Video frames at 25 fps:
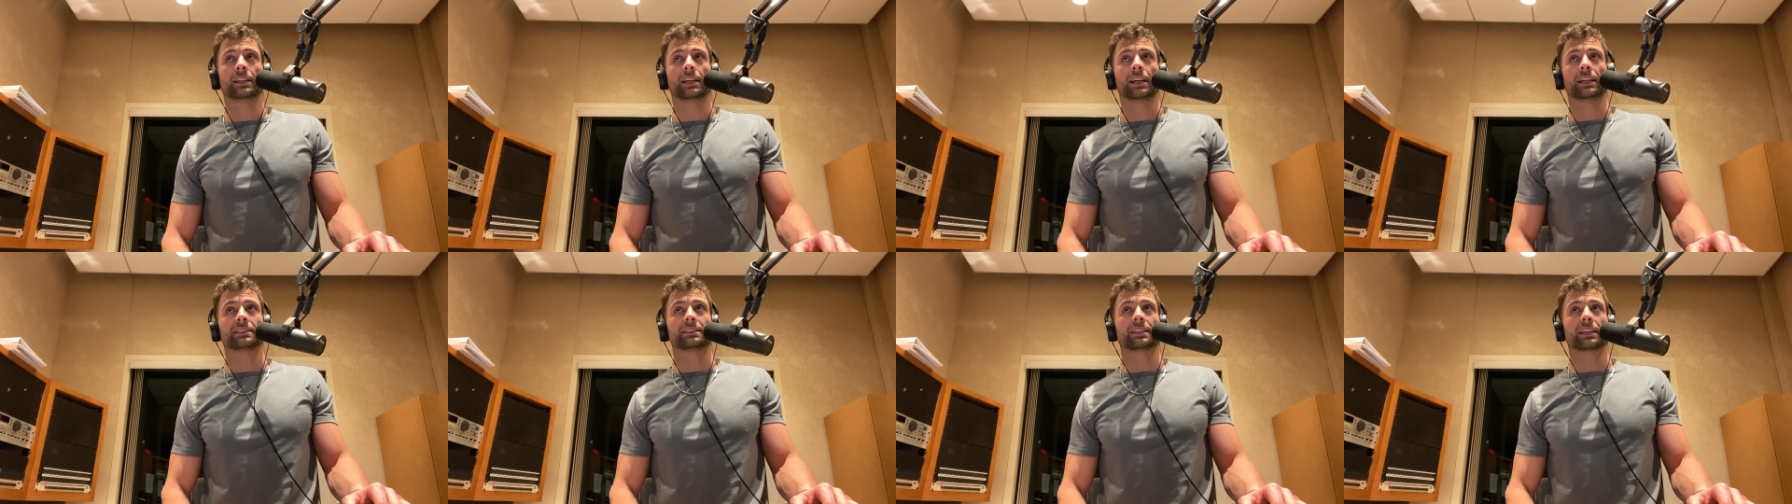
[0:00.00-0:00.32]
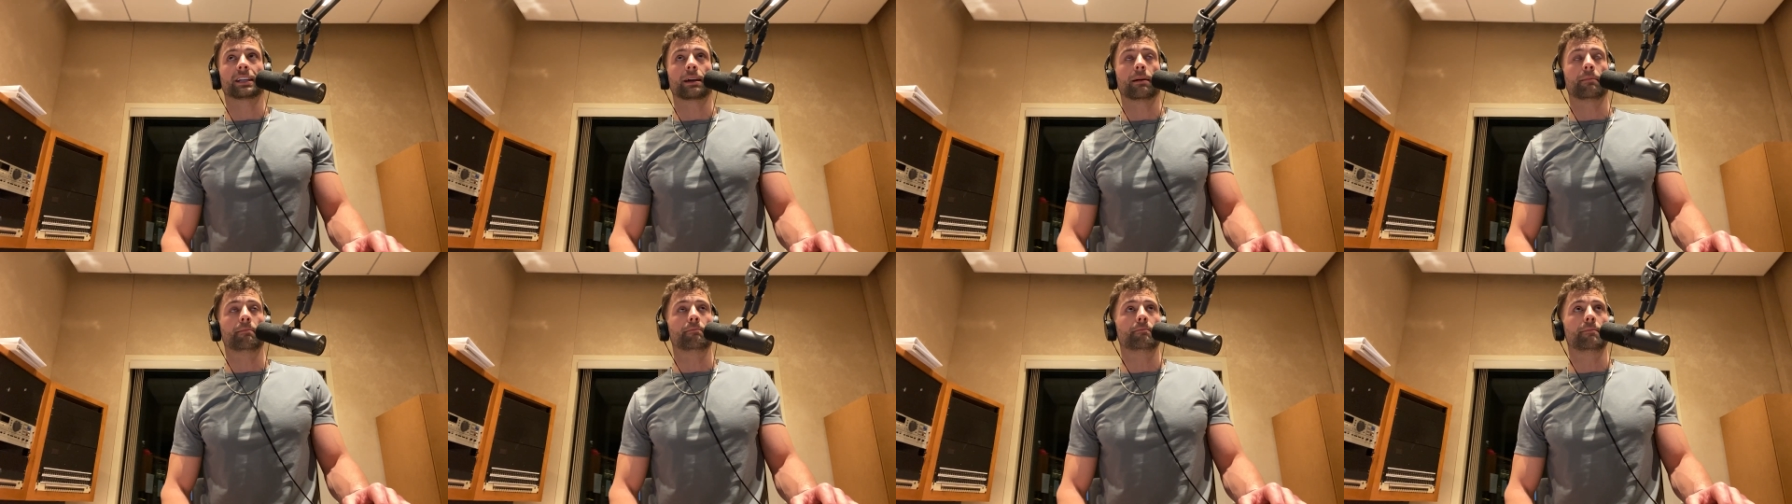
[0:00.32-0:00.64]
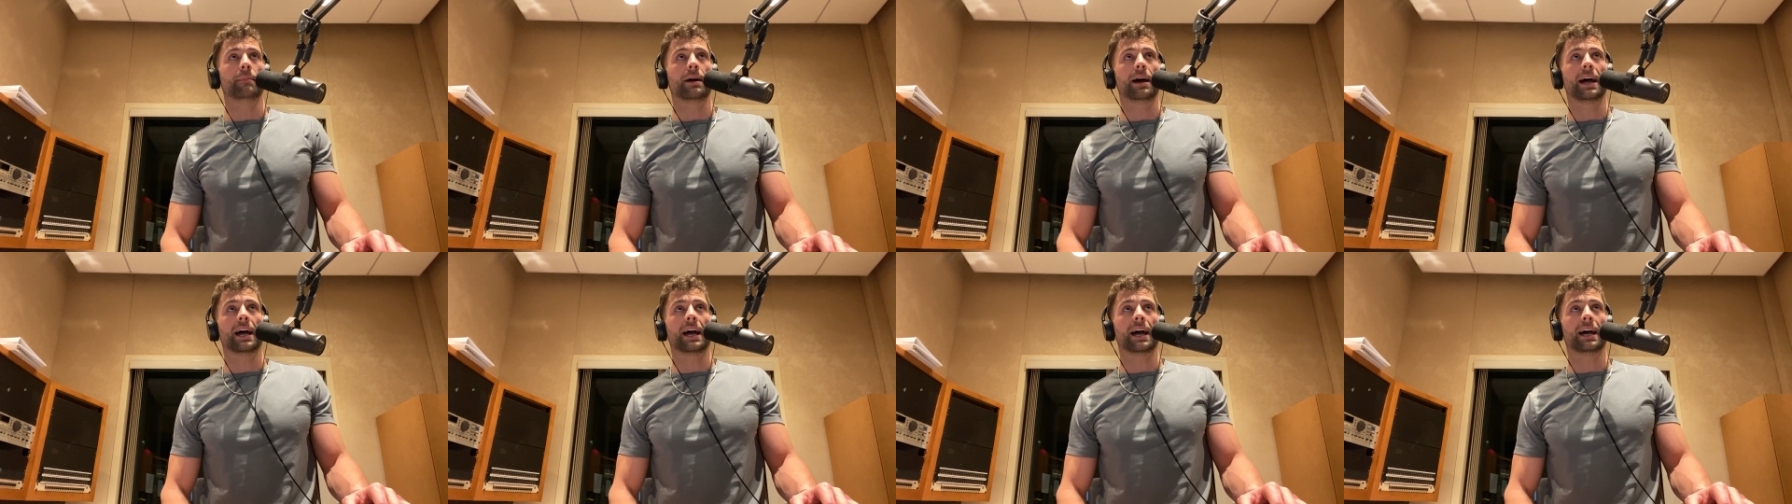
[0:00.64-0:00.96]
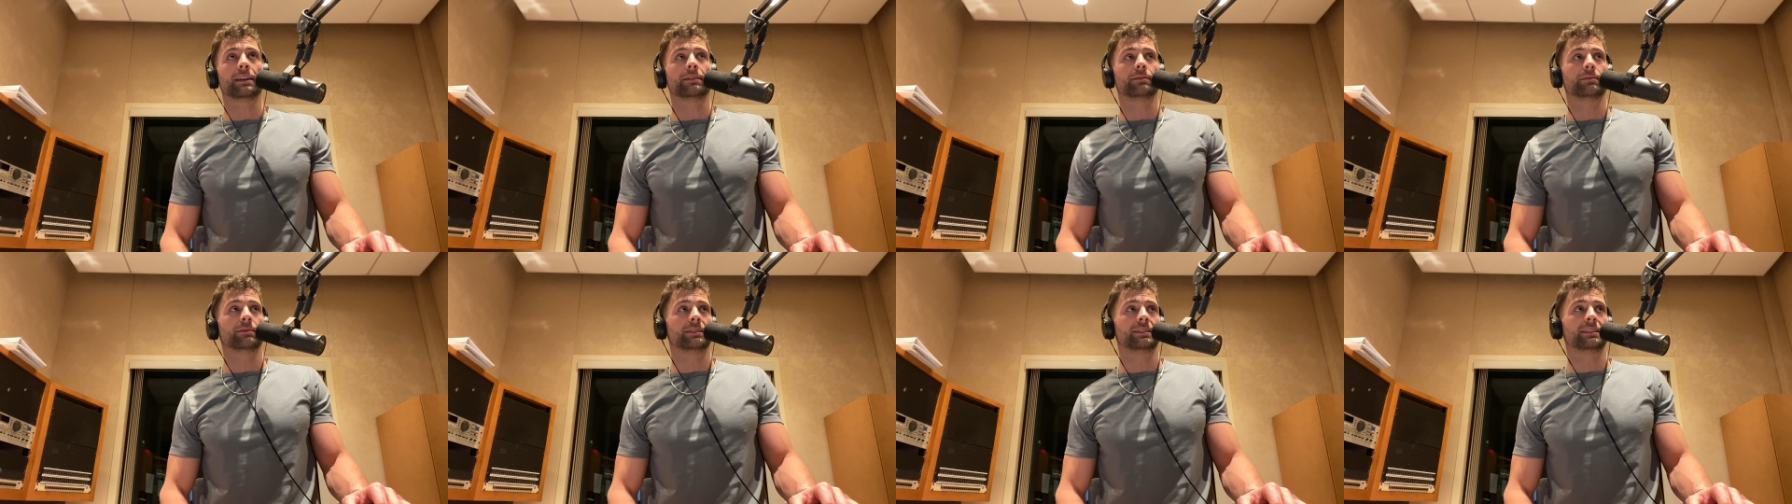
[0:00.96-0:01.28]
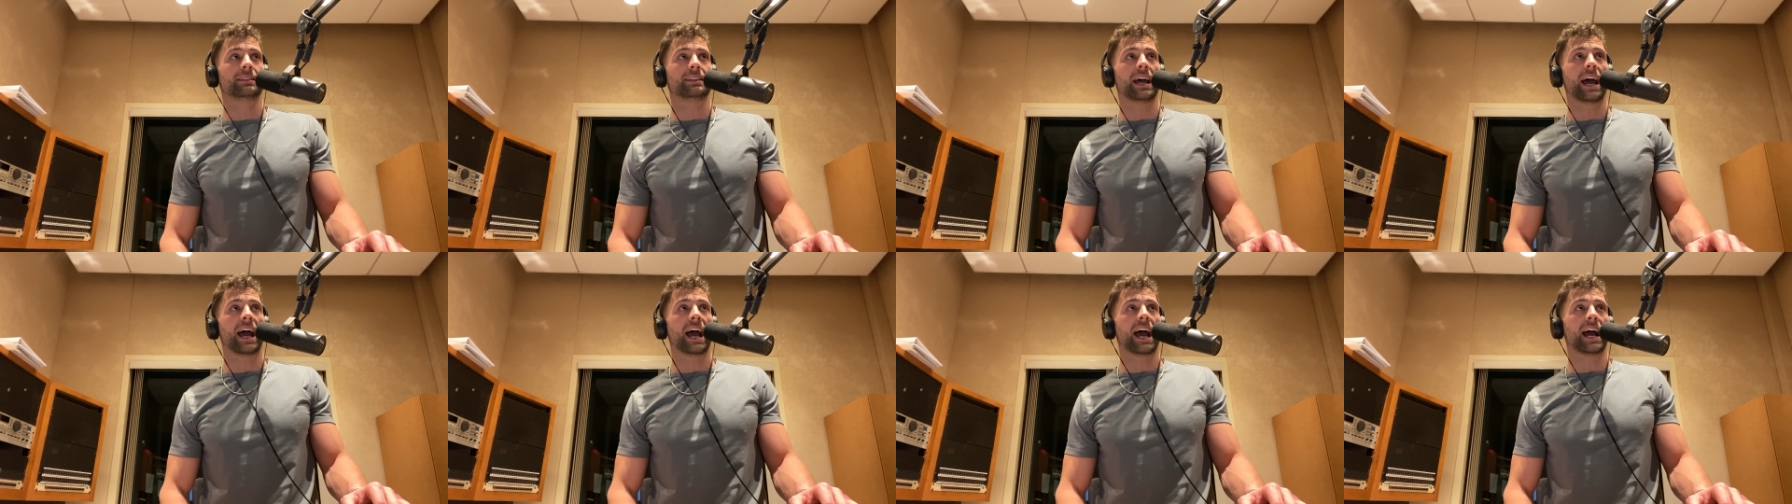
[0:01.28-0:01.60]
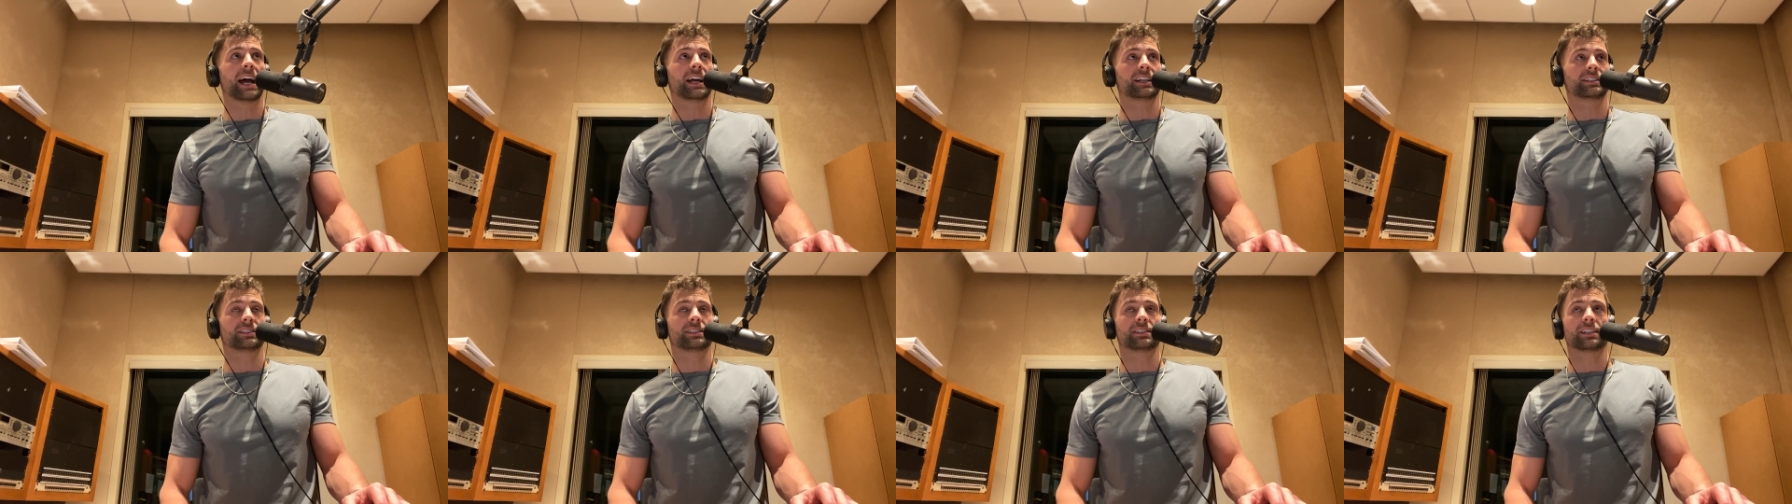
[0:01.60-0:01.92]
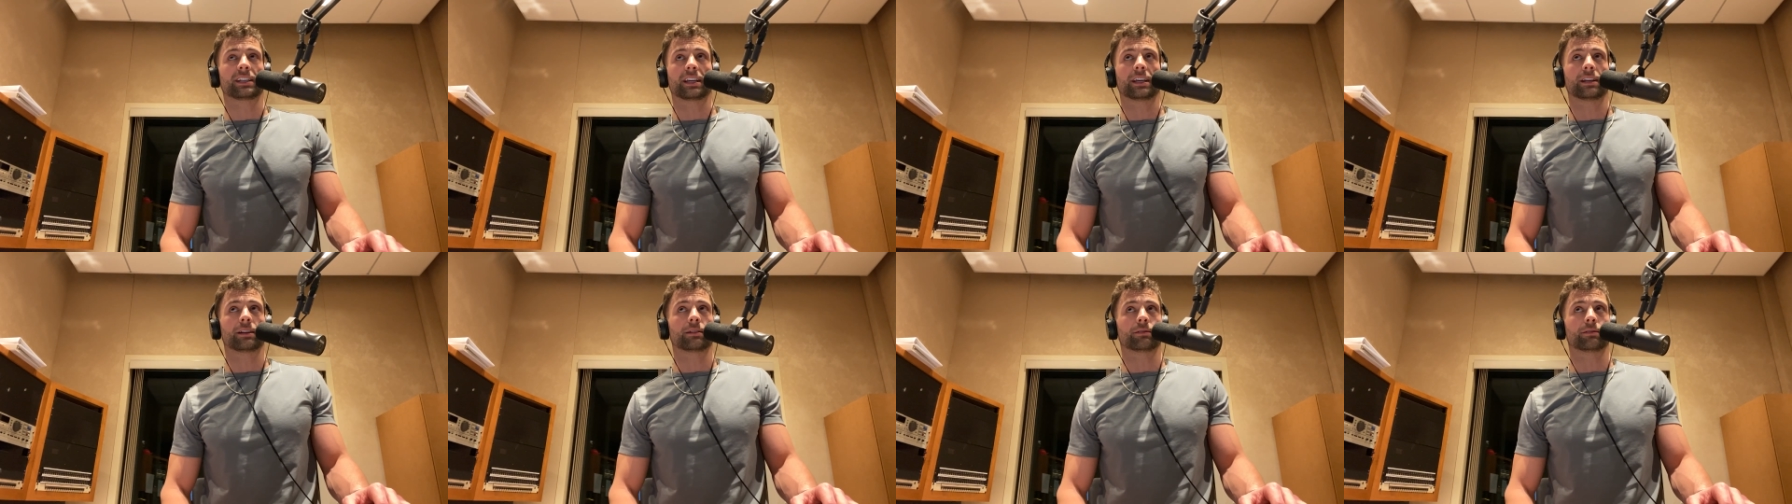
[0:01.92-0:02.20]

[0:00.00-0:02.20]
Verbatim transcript: It's like a mad dash to get